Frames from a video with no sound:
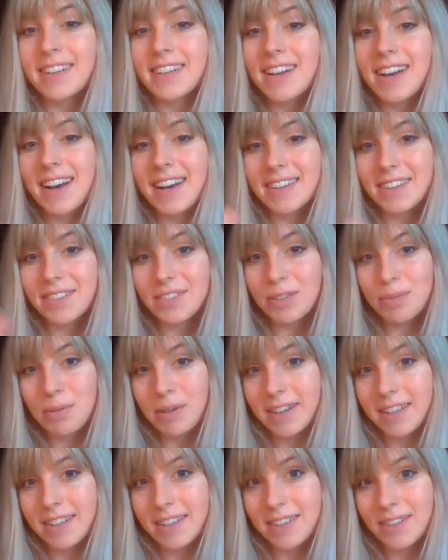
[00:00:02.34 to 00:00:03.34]
Hi
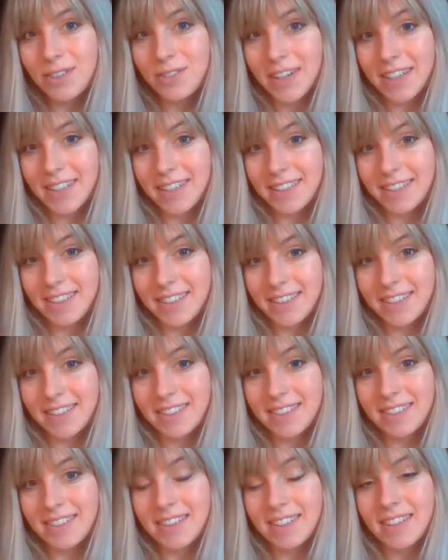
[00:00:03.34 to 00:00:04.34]
everybody, it's Reagan
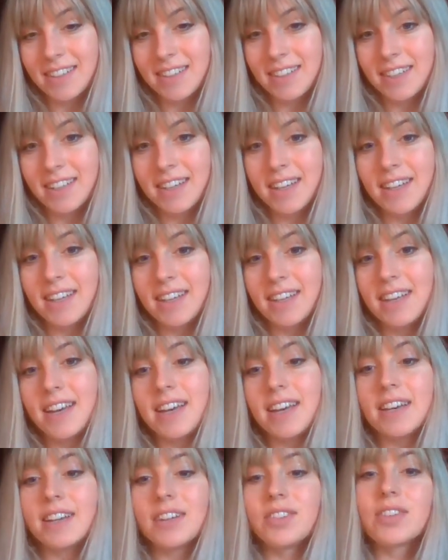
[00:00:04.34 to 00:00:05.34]
here,
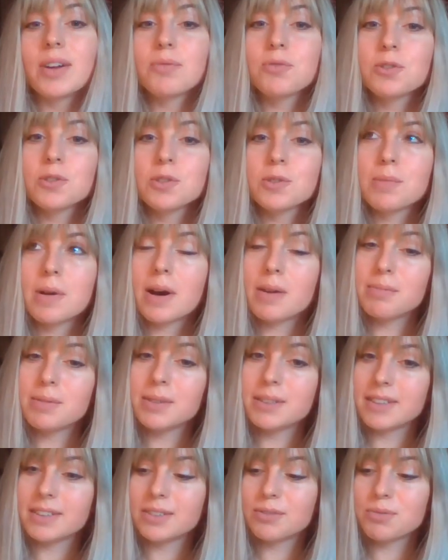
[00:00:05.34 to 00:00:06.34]
and I'm just
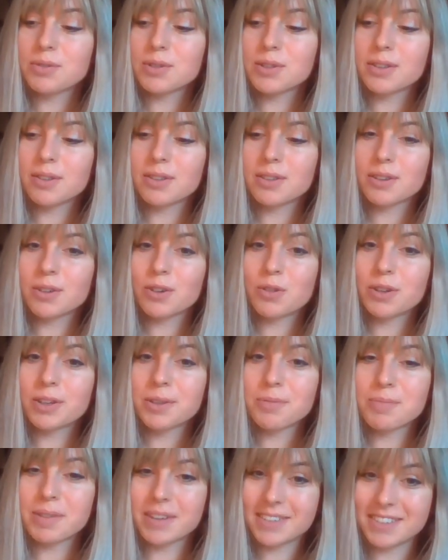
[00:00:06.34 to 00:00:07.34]
popping in with a
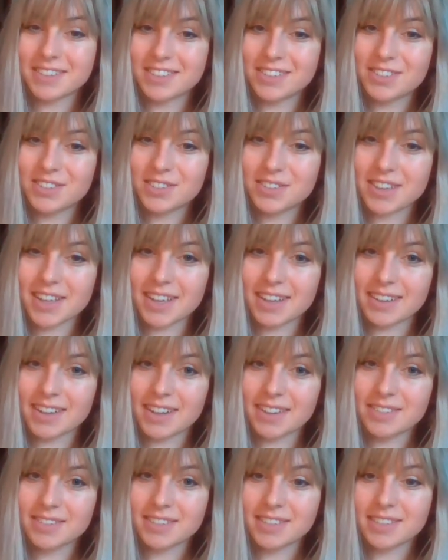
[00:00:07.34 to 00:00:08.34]
quick message that
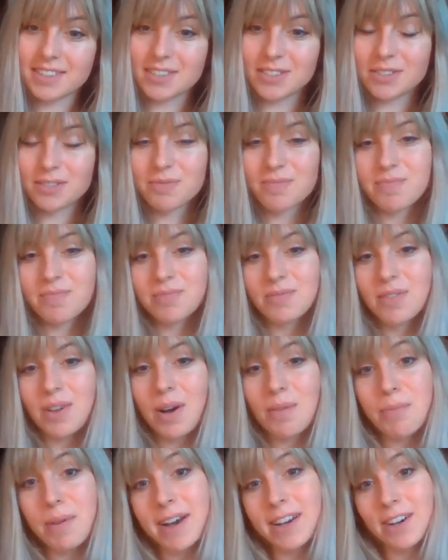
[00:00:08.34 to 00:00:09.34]
I feel
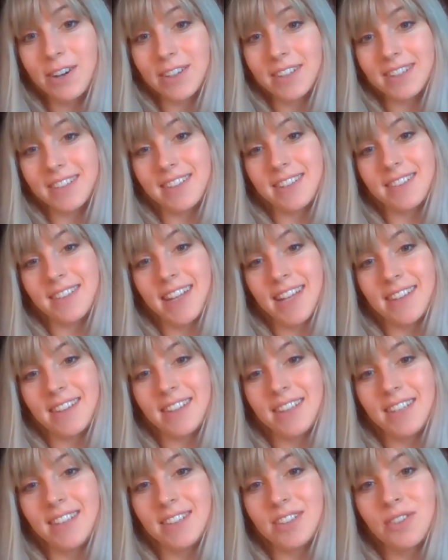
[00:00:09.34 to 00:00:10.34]
on my heart
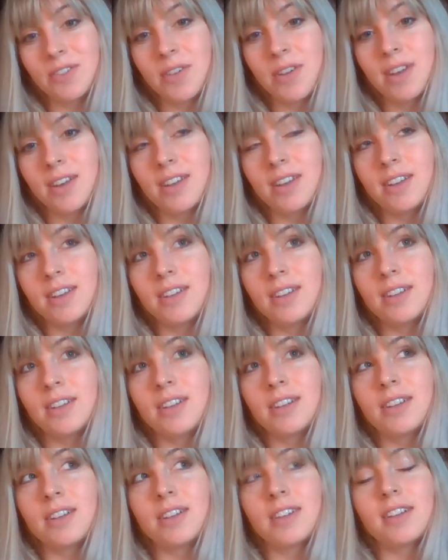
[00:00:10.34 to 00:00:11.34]
lately
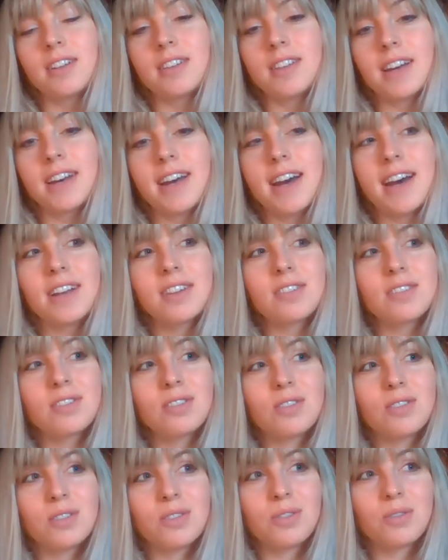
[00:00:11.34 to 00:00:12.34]
that has to
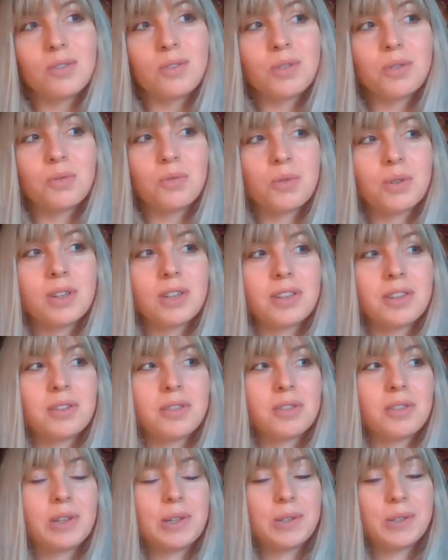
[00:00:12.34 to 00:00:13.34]
do
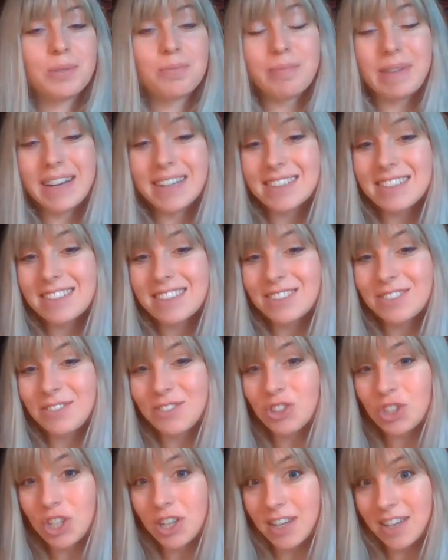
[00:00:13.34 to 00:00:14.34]
with this massive
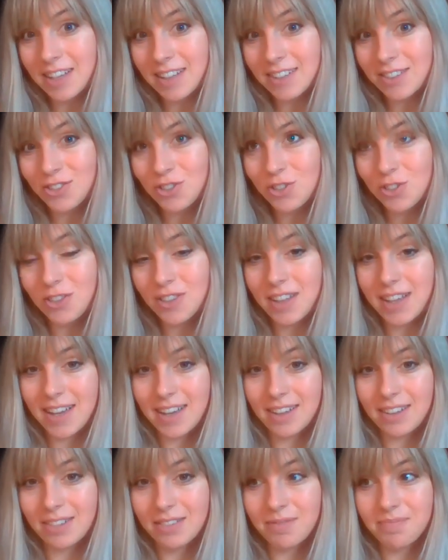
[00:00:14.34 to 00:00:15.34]
change that